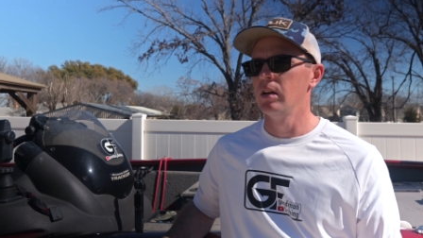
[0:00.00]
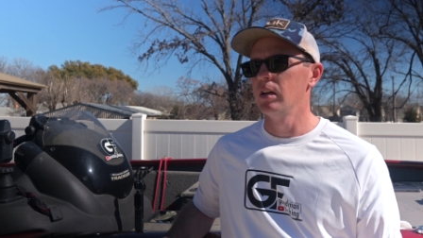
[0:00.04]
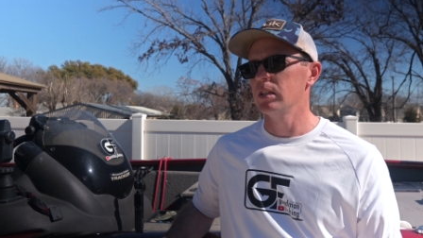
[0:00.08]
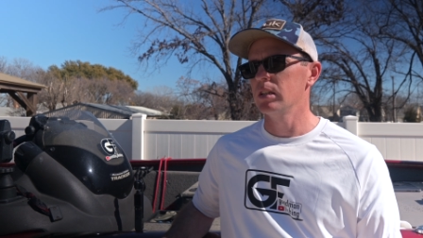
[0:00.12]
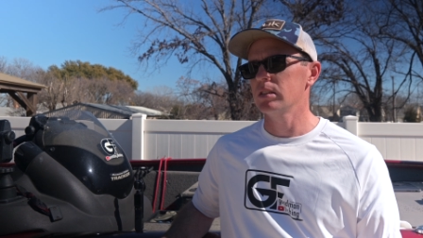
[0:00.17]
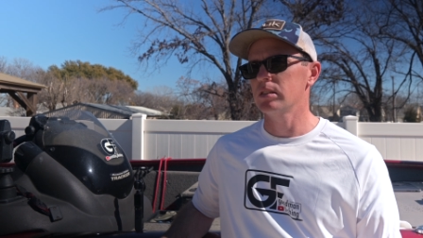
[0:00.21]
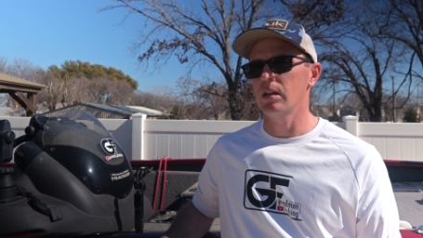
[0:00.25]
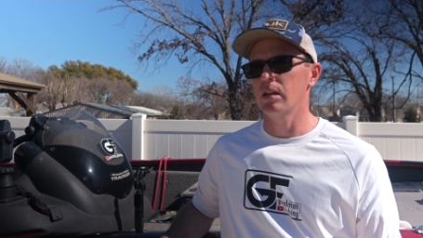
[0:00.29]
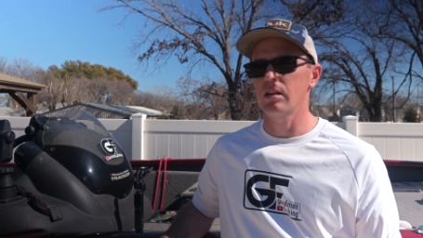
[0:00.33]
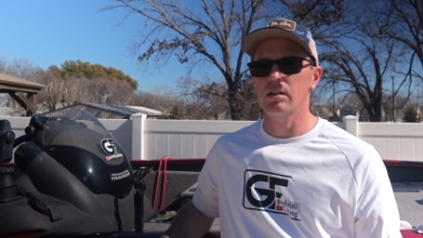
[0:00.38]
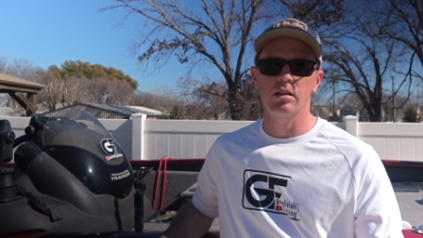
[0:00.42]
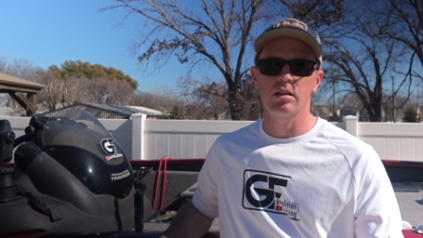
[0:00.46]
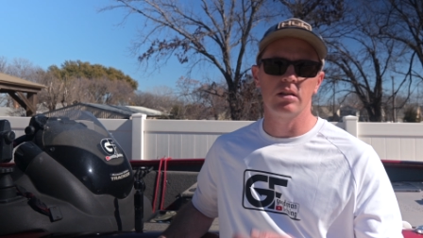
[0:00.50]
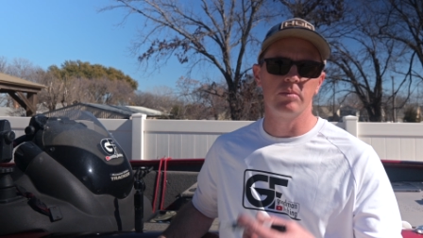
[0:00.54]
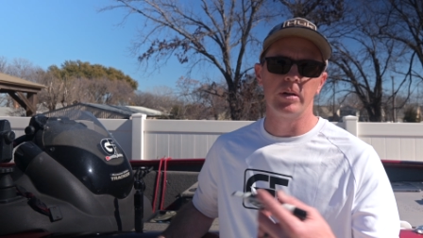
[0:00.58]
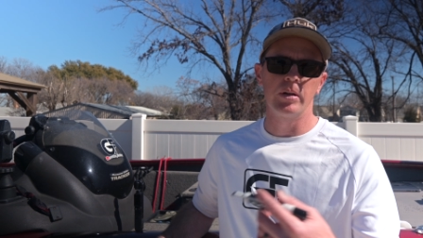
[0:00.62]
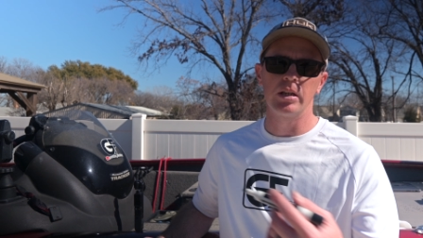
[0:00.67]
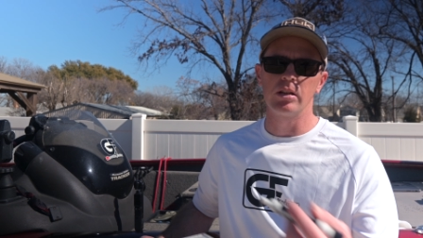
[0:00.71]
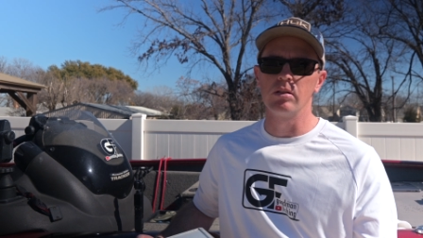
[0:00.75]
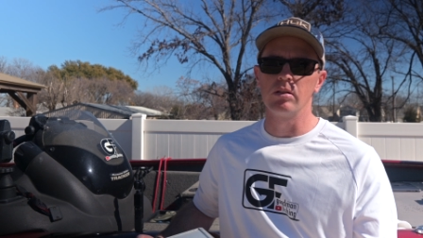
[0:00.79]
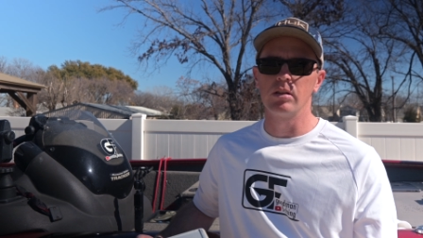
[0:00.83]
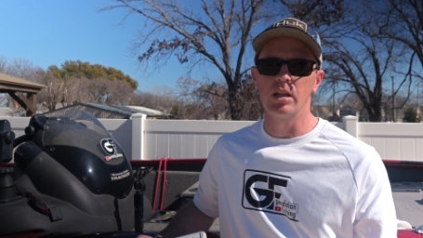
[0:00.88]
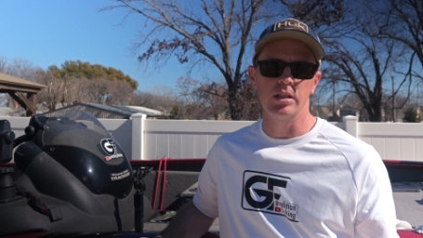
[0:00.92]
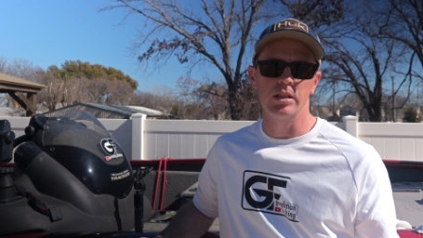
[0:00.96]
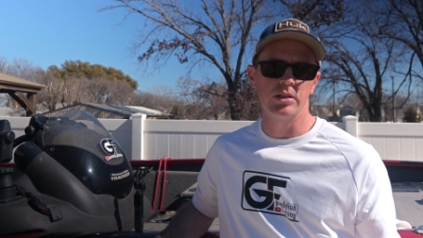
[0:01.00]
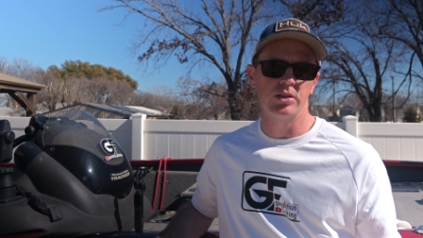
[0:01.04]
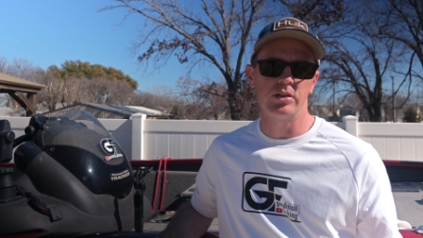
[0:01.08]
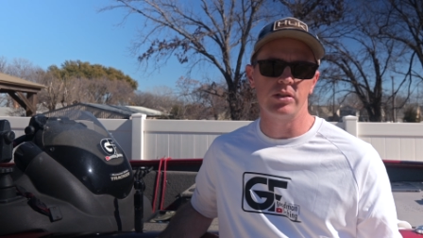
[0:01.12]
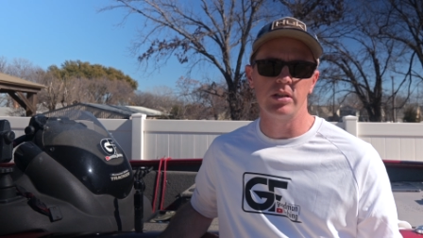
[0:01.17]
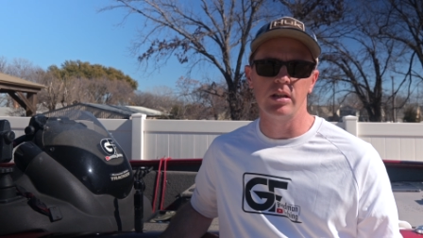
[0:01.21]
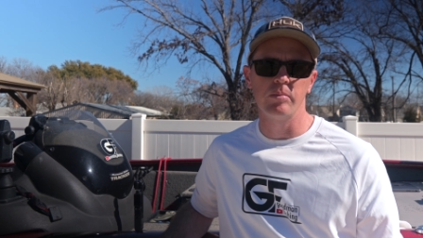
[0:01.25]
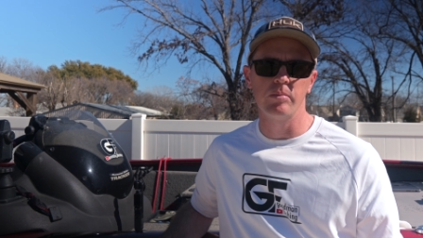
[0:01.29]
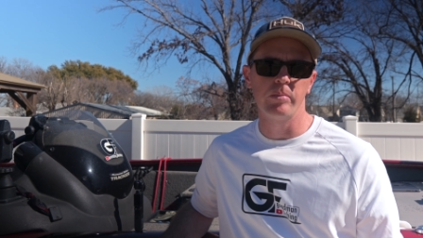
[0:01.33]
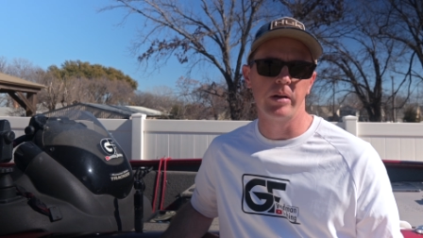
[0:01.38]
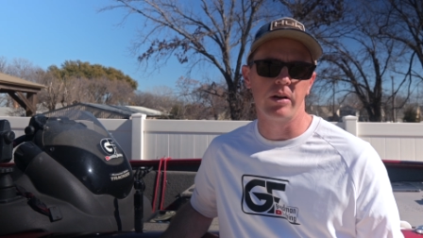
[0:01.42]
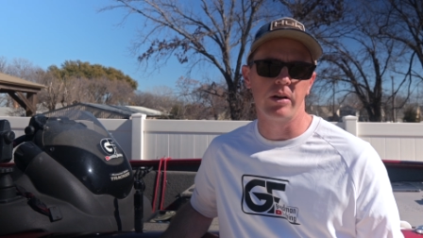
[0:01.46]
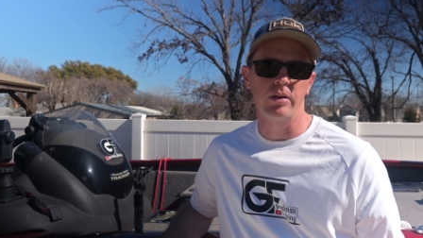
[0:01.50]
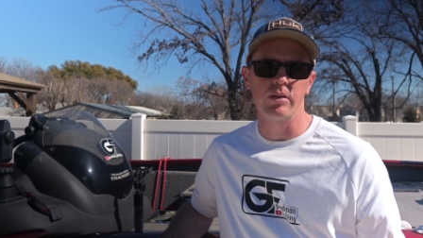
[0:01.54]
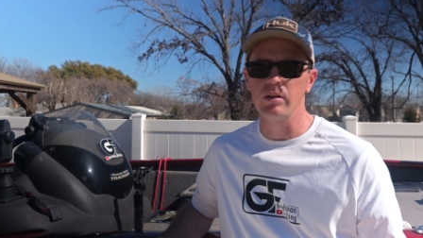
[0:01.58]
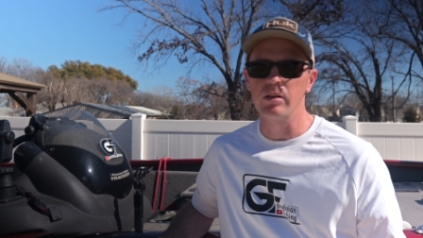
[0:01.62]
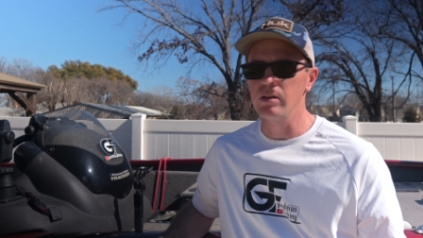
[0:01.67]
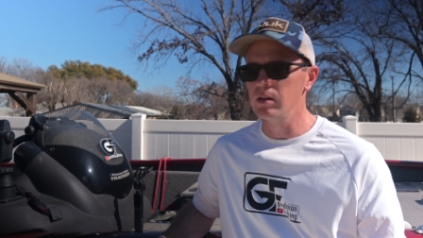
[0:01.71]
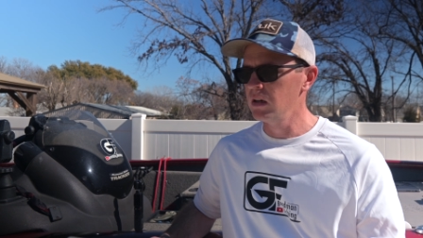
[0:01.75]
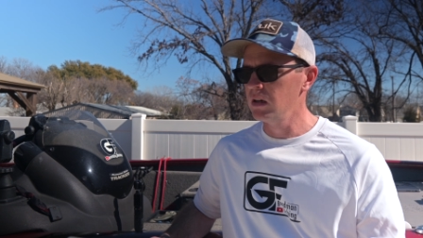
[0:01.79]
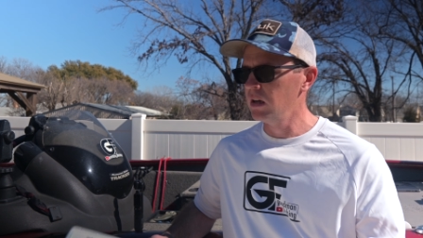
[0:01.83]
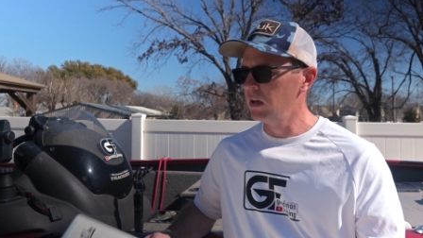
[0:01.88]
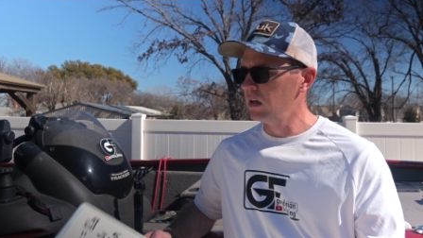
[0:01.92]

it's not gonna make you catch a ten pounder.